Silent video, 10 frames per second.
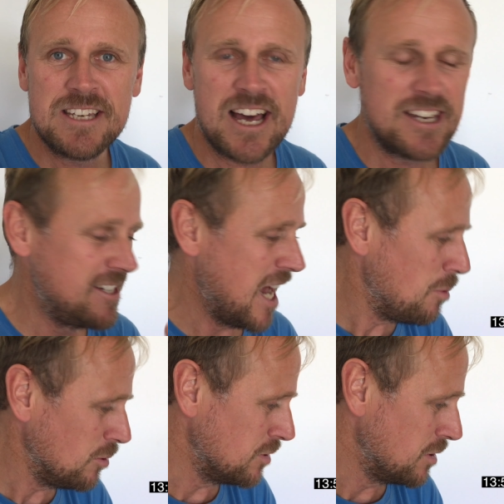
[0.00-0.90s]
now
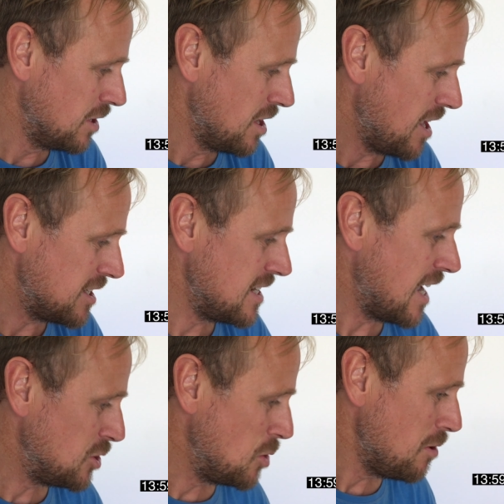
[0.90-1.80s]
doubled. It's
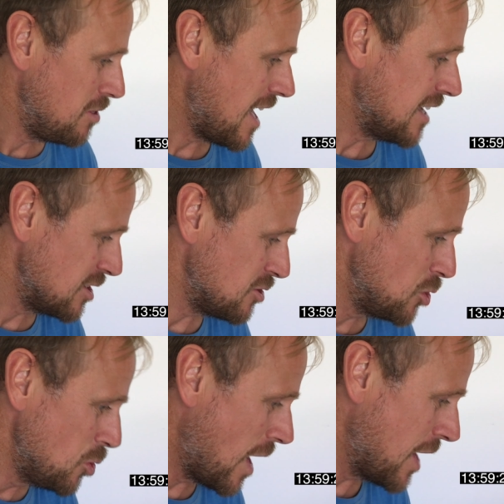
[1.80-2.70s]
now
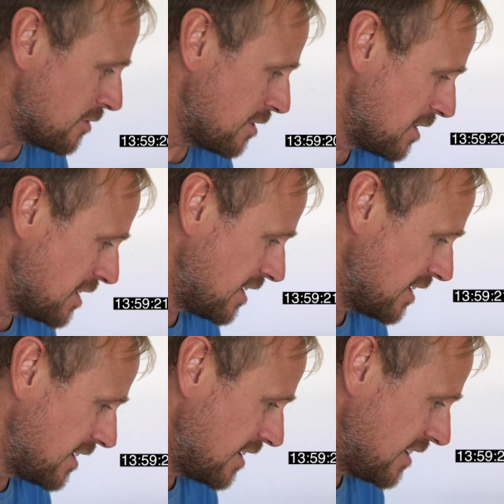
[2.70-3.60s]
$2,200.
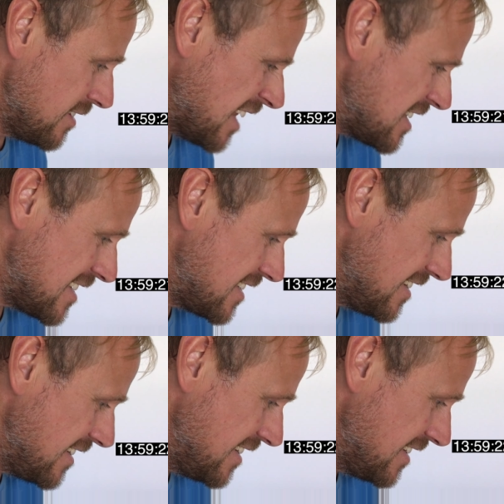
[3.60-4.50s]
That's
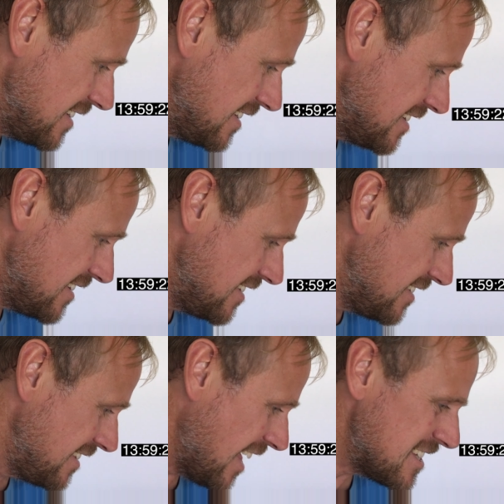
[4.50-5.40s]

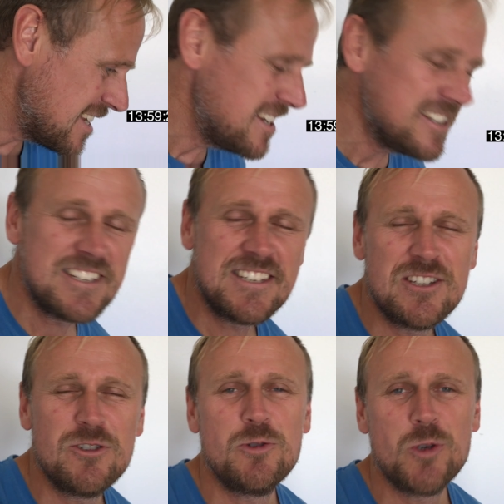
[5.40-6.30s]
a
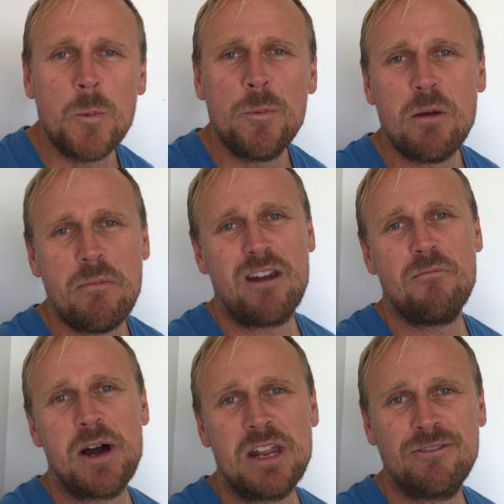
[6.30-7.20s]
stupid amount of
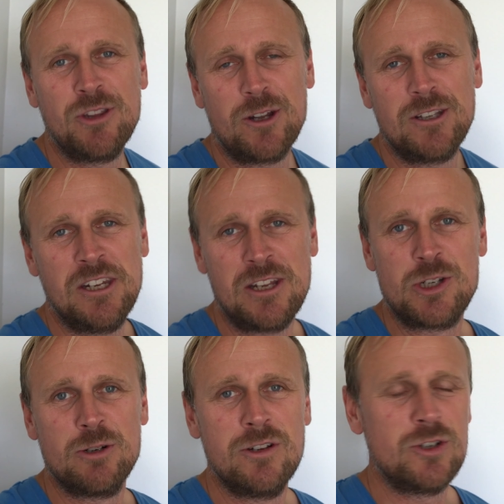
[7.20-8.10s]
money for not attending
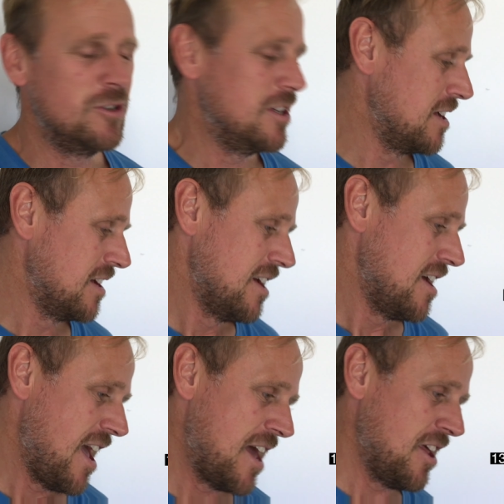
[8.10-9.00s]
jury duty.
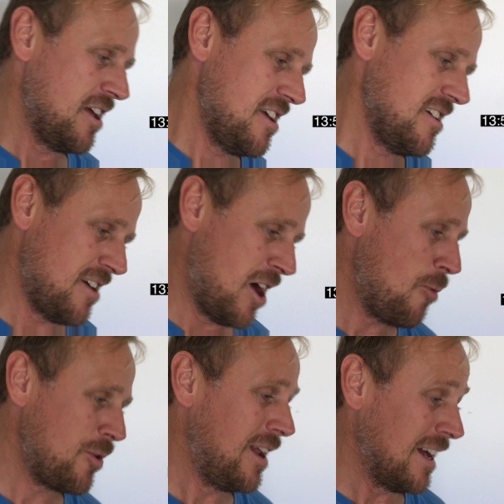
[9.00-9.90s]
And I
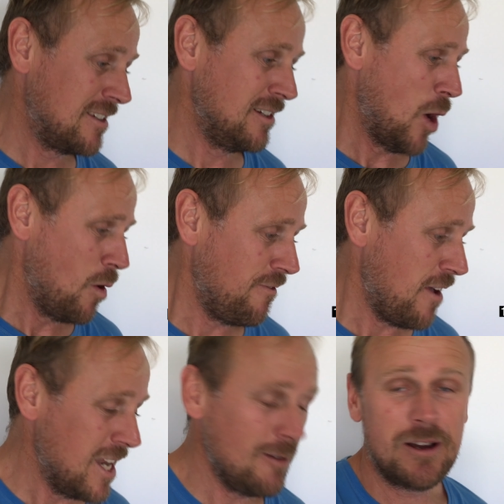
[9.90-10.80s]
would like to know if
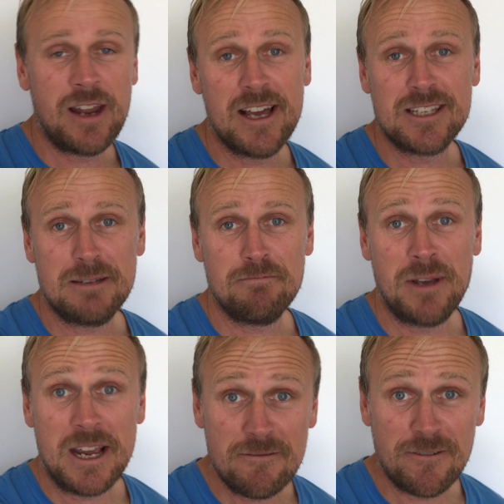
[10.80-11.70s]
anyone has
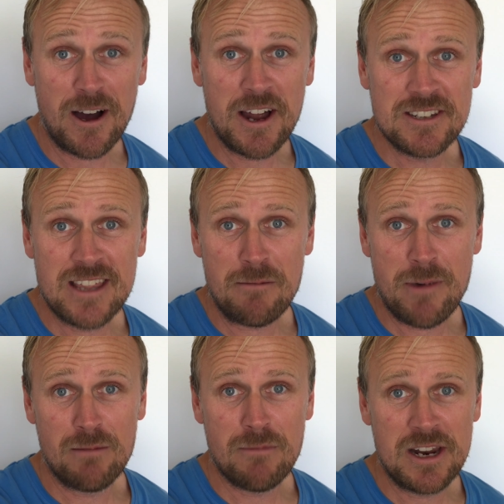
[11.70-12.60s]
been fined that
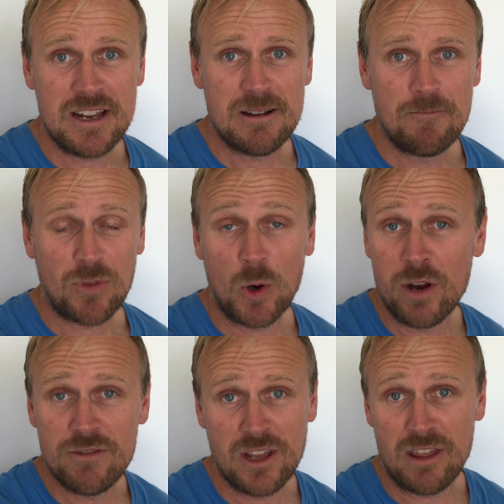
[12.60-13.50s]
amount of money, or
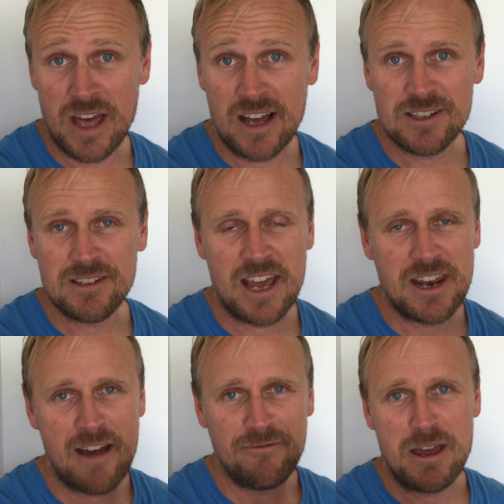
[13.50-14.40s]
even their $1,000,
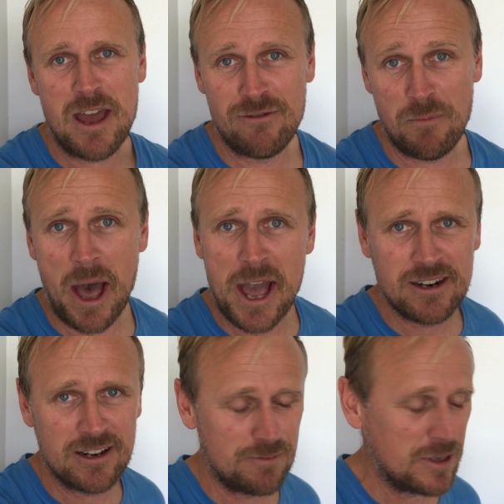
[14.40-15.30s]
and have they ever
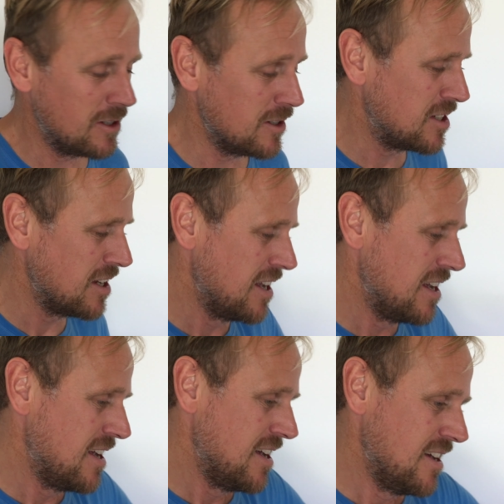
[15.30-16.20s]
paid it? Because,
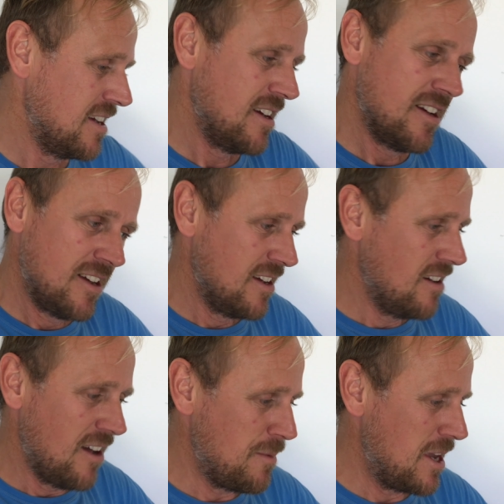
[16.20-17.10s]

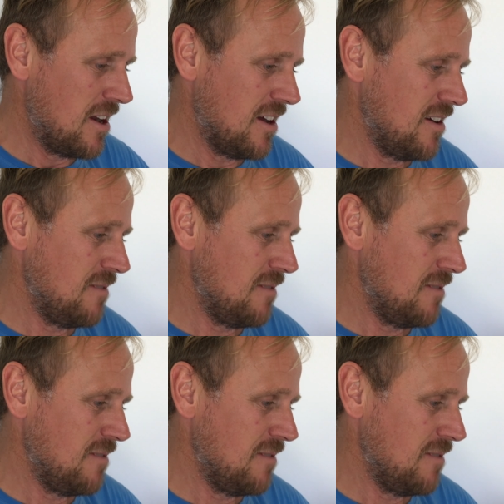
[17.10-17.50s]
I mean,